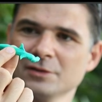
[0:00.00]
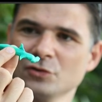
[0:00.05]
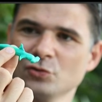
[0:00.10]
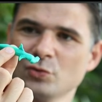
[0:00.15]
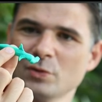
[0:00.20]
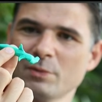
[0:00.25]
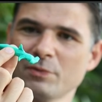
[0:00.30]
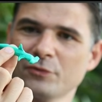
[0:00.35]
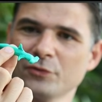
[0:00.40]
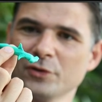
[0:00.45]

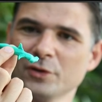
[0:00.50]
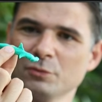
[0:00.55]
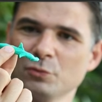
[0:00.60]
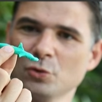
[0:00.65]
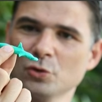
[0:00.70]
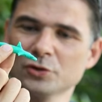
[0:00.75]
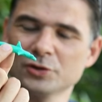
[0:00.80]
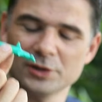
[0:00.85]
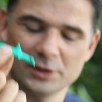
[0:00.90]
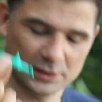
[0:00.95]
Swimming through the
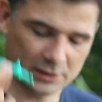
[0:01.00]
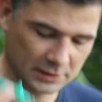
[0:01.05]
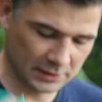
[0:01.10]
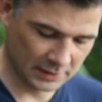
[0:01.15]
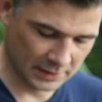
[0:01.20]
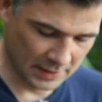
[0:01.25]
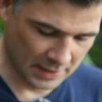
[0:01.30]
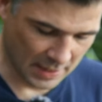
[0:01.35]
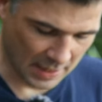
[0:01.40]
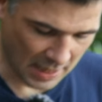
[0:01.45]
water.
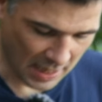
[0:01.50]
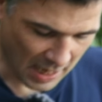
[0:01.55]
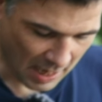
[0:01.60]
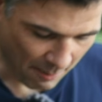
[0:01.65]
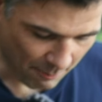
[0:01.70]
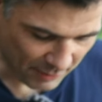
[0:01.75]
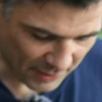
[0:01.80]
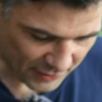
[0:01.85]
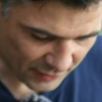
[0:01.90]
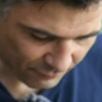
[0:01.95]

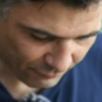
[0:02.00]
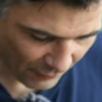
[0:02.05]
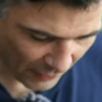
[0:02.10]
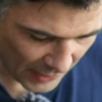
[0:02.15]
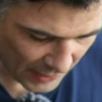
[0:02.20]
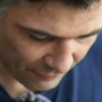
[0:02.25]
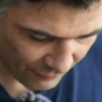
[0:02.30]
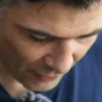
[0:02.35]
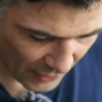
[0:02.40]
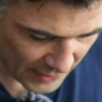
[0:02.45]
But it's a
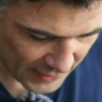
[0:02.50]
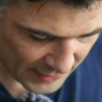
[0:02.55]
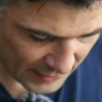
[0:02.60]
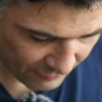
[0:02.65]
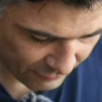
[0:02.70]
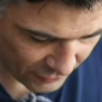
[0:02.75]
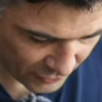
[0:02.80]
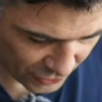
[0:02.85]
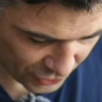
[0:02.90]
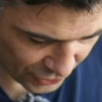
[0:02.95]
very, very different